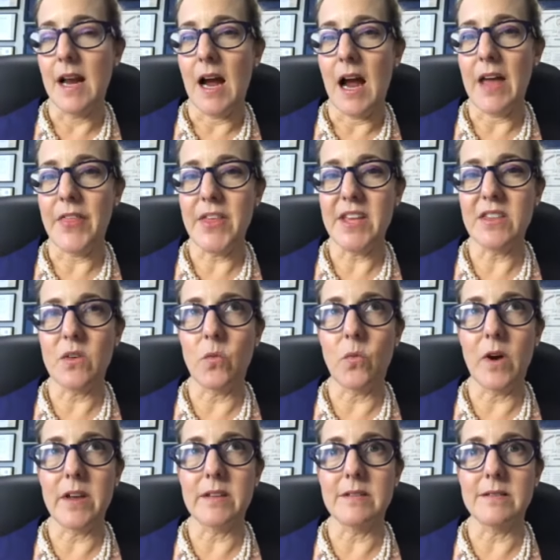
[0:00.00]
I think the
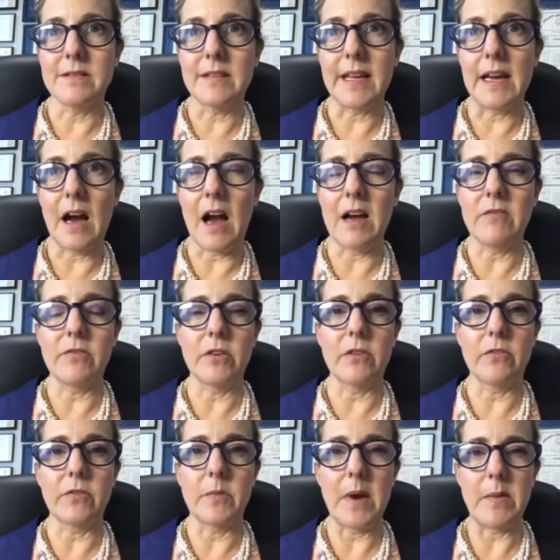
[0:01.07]
one thing I've learned
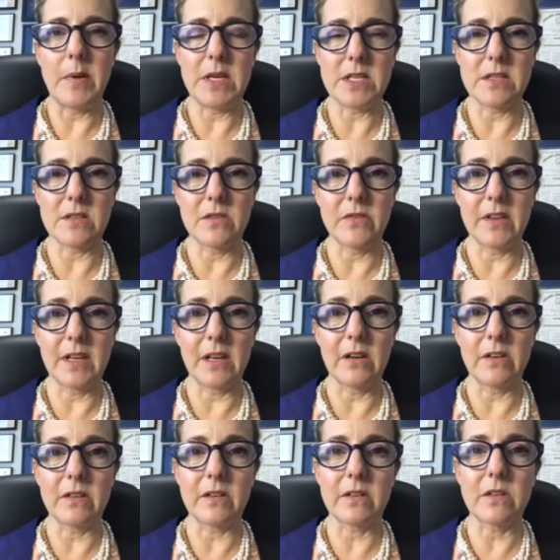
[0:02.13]
from my patients over the
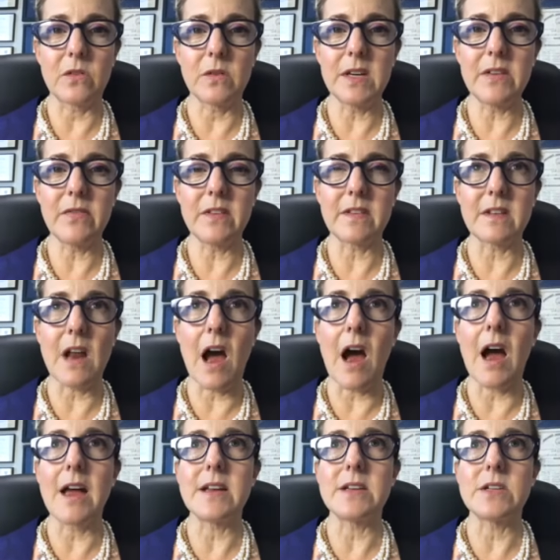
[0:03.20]
years is grief is
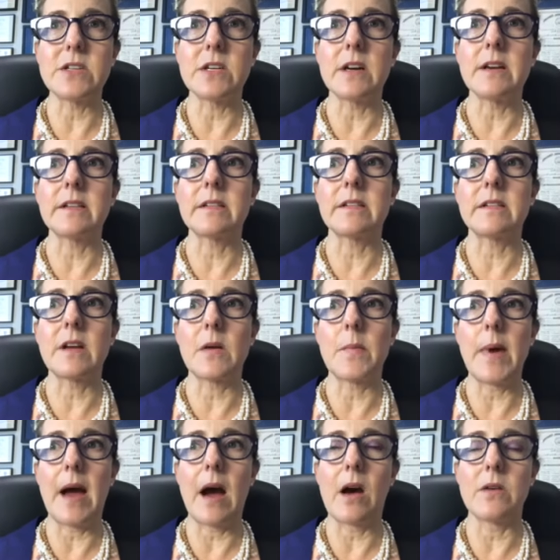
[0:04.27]
not just
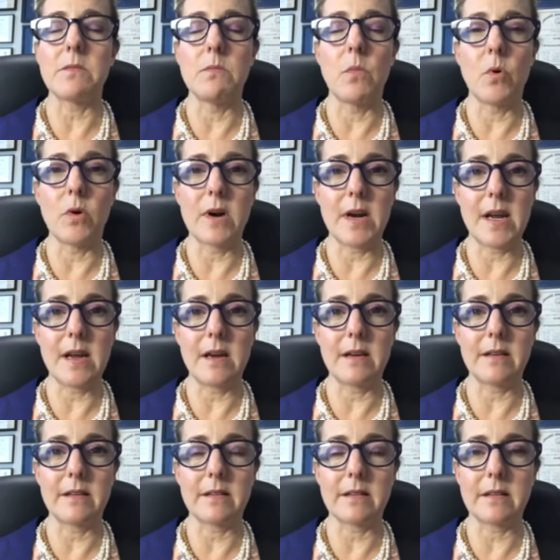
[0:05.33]
about mourning
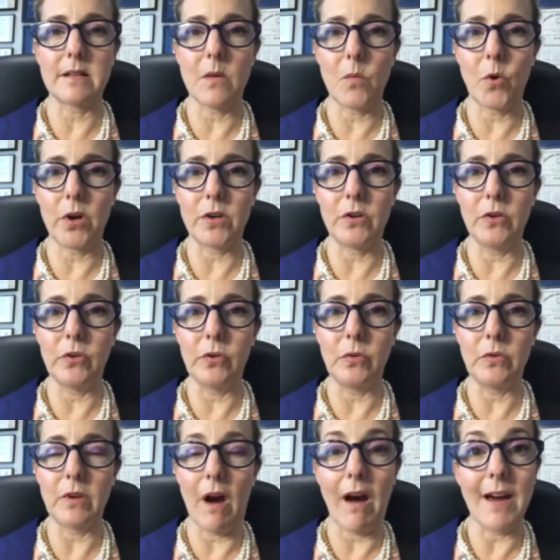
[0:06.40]
someone who
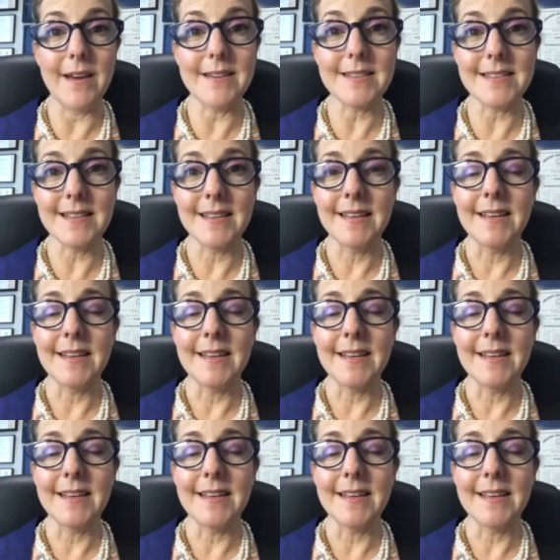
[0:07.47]
dies.